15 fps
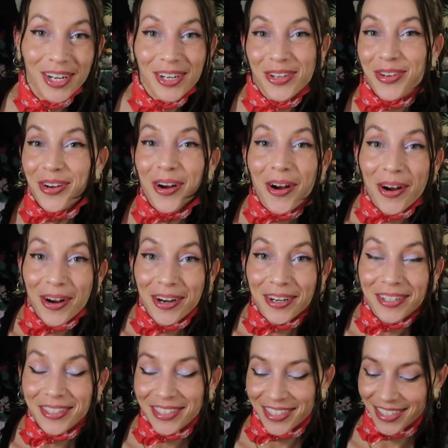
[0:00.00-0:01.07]
in your
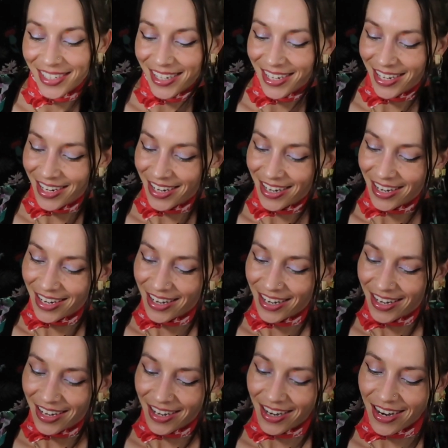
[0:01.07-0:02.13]
heart,
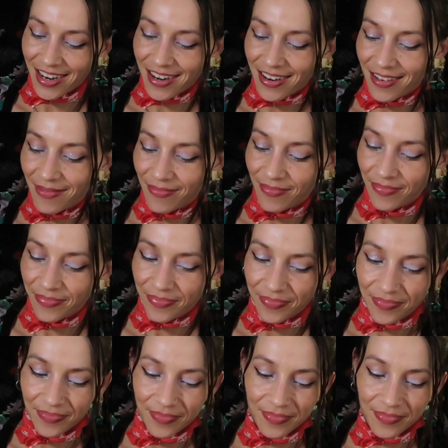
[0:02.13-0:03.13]
Um,